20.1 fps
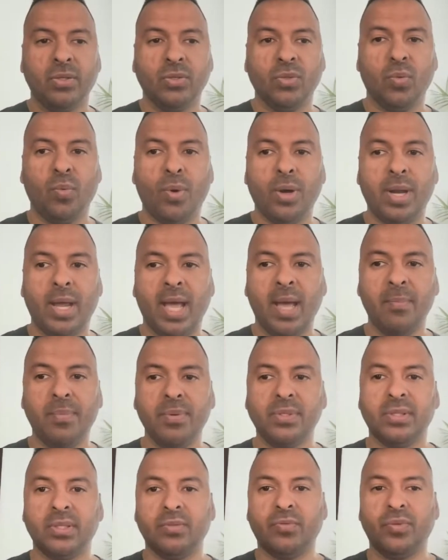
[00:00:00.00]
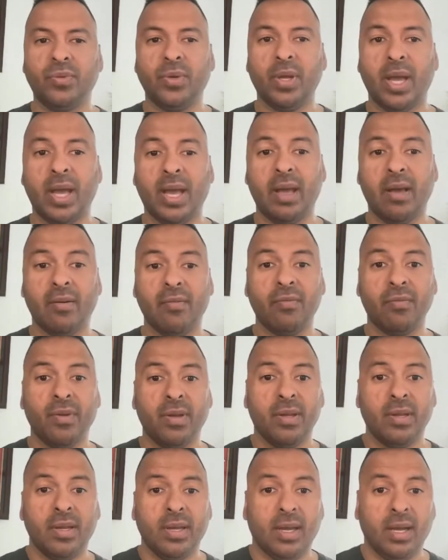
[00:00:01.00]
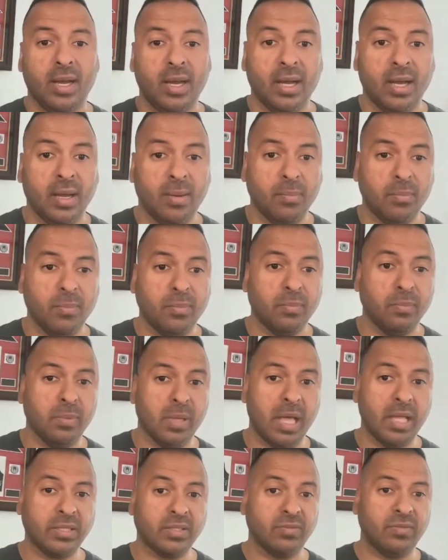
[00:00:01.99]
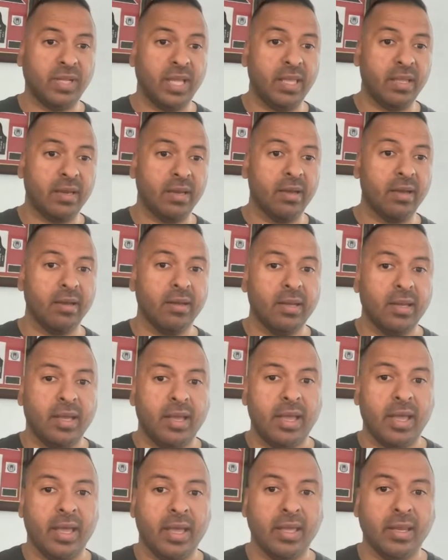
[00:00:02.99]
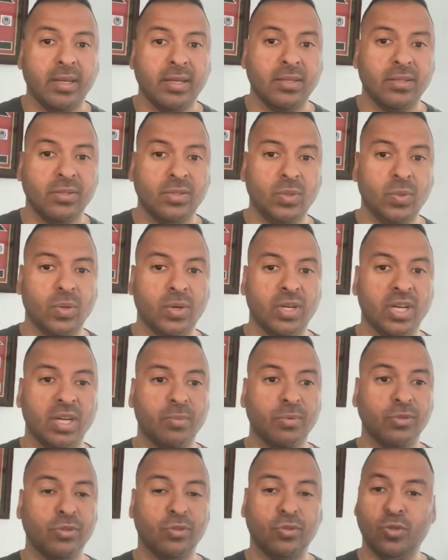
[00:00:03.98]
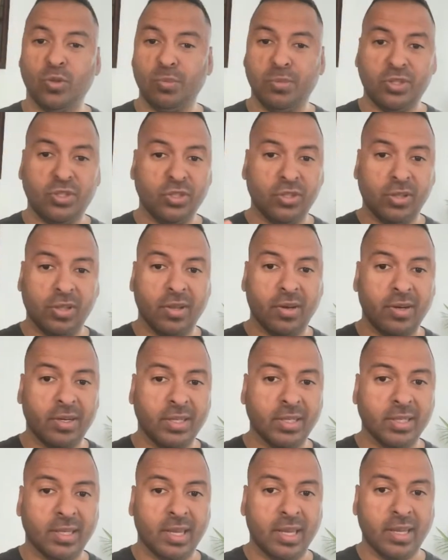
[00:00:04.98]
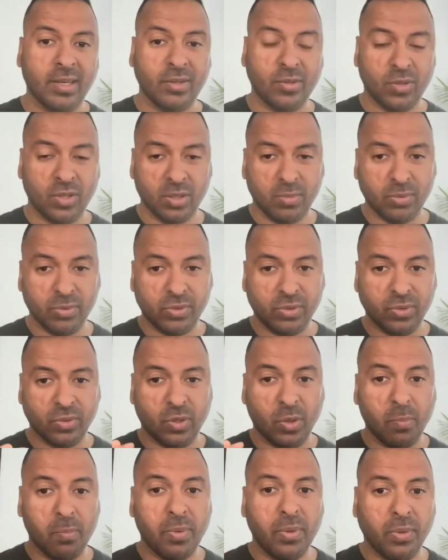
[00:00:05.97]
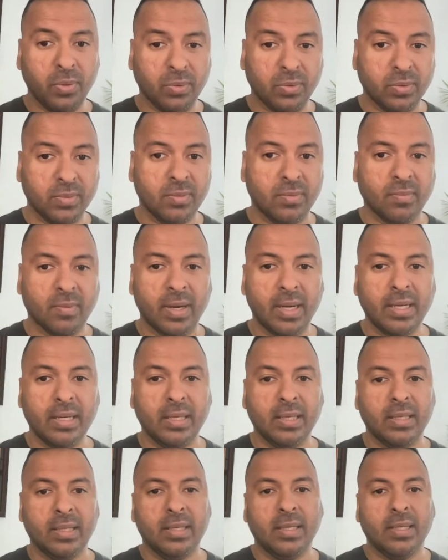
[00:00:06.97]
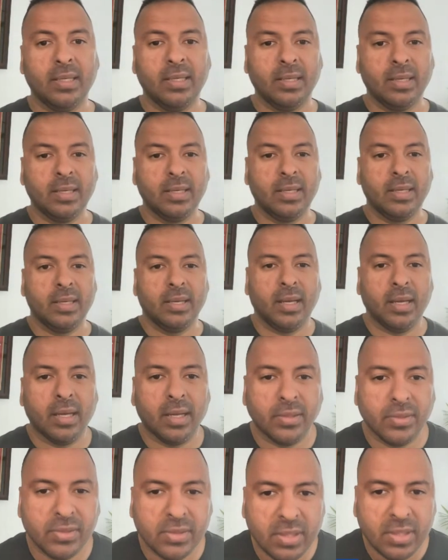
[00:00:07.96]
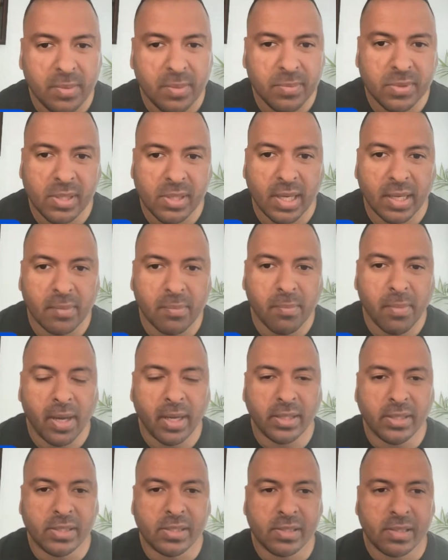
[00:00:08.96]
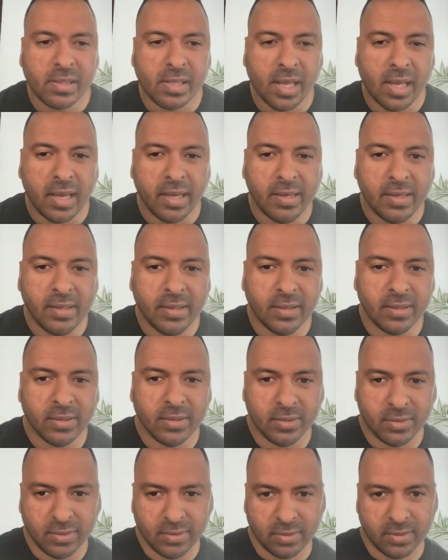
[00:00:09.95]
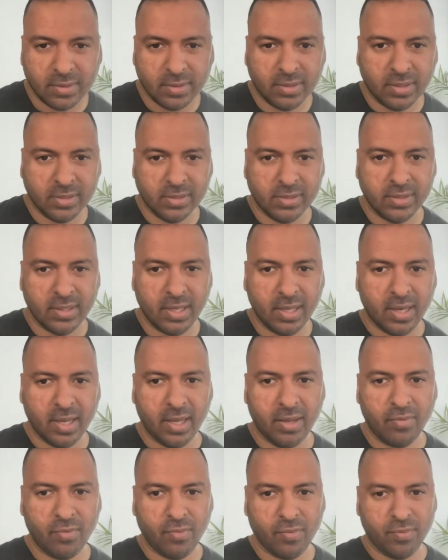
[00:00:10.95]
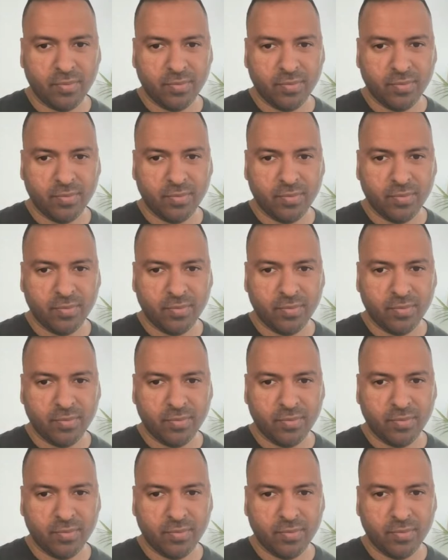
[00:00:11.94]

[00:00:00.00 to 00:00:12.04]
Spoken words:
So what happens if you have lots of data and you are able to do machine learning and you're able to compute, right? Seems like my slide here does not have